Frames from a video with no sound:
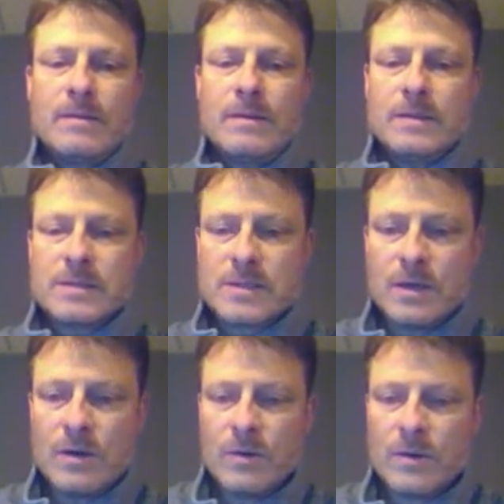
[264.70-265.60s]
And
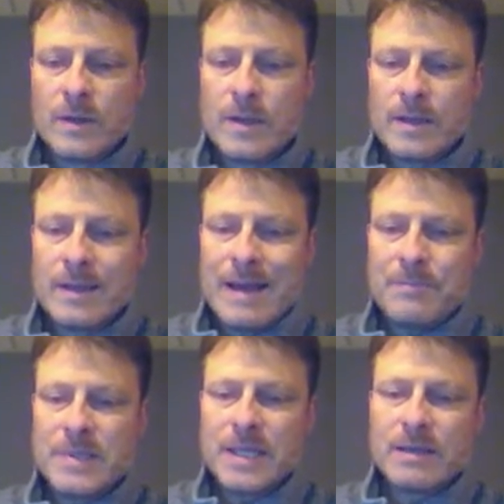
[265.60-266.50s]
so
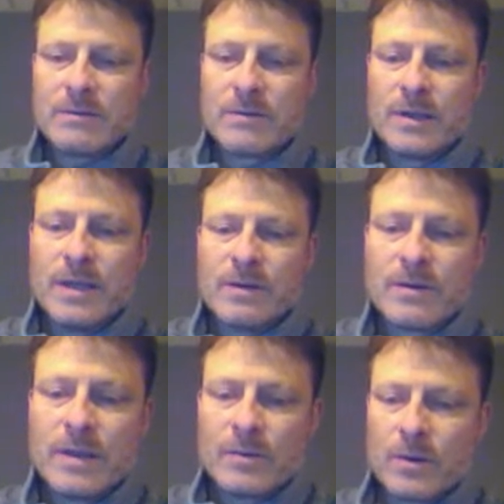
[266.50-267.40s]
that particular
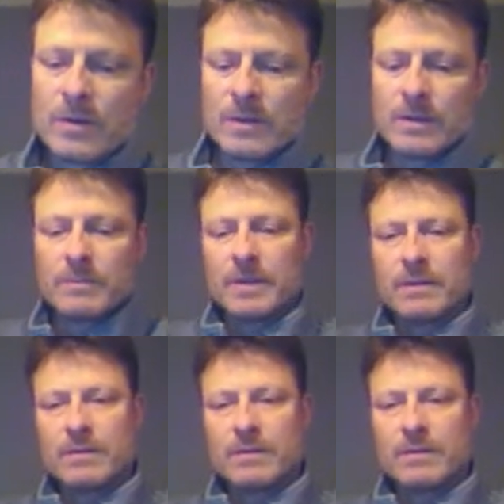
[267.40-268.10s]
year, they were a little bit